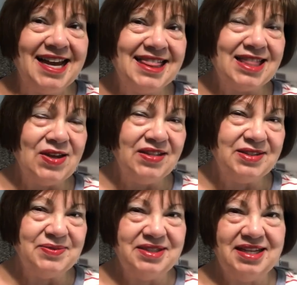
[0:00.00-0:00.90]
I thought
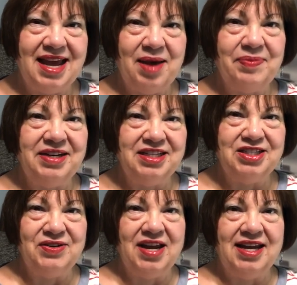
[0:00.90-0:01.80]
this one could happen in
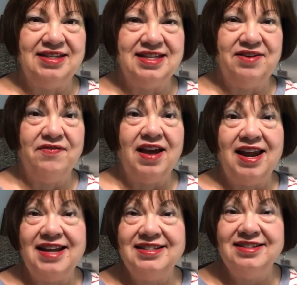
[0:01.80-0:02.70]
2 days, and if I
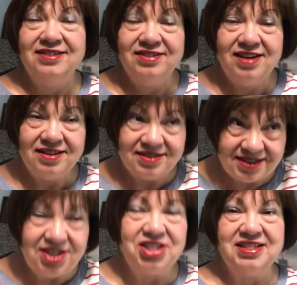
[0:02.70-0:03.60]
had
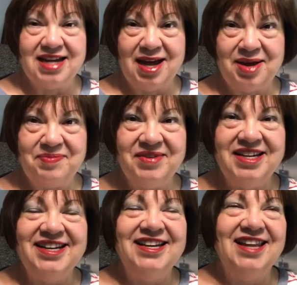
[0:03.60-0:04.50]
stitching time
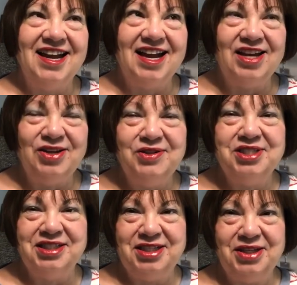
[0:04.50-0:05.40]
like I
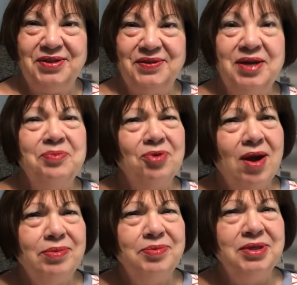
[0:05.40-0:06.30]
usually do, it
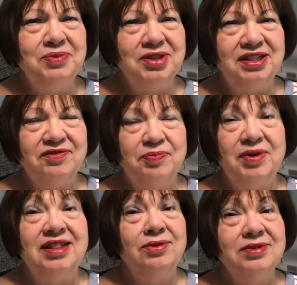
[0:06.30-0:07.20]
probably would have,
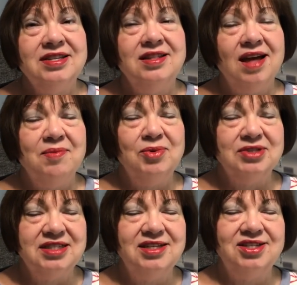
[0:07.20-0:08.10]
but there was a lot more
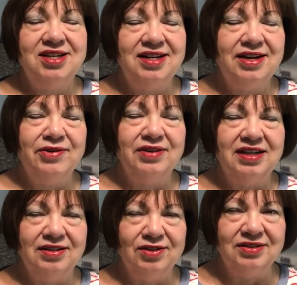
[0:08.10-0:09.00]
stitching in here
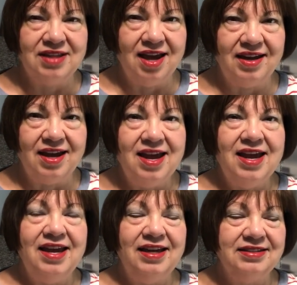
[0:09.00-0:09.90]
than it looks like.
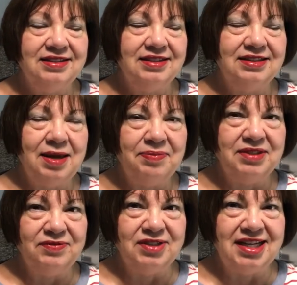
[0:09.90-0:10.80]
It's
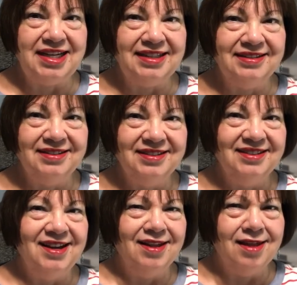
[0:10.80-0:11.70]
deceptively
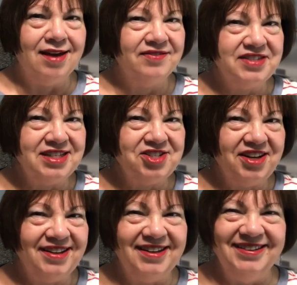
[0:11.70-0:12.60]
a lot of
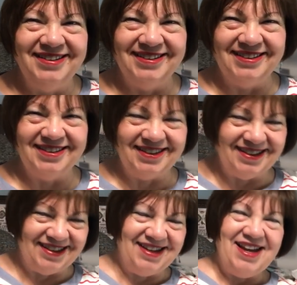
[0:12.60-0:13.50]
stitching.
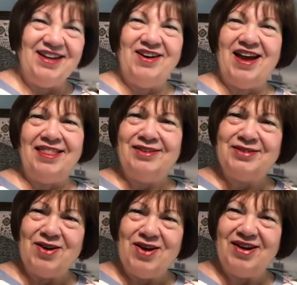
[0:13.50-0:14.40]
You know how
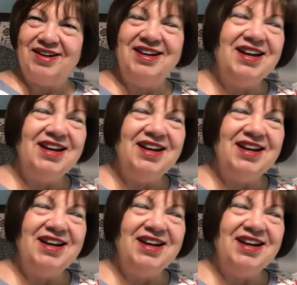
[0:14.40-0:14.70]
those are?